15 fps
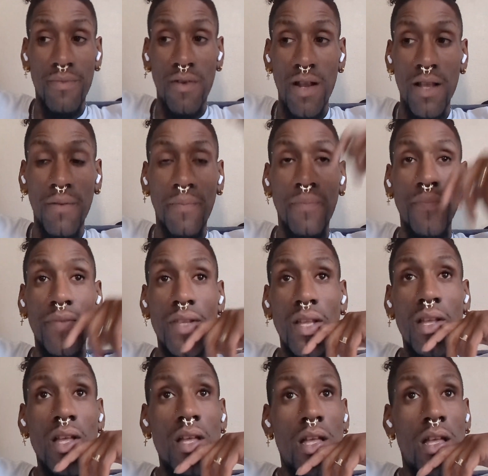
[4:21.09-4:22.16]
Right?
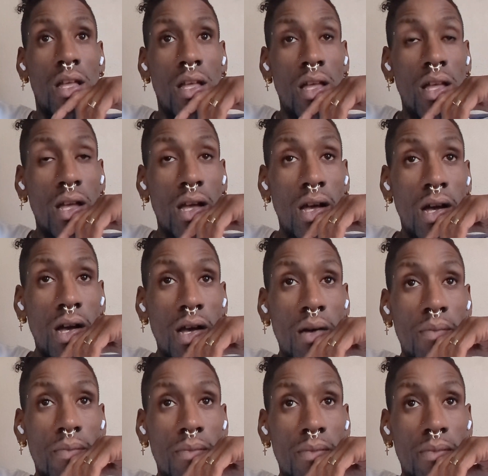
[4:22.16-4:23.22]

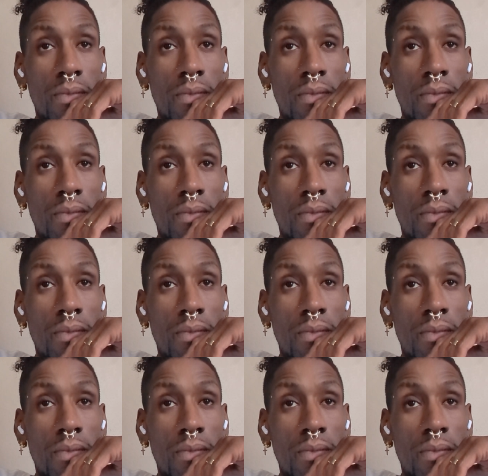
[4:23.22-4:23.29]
Um.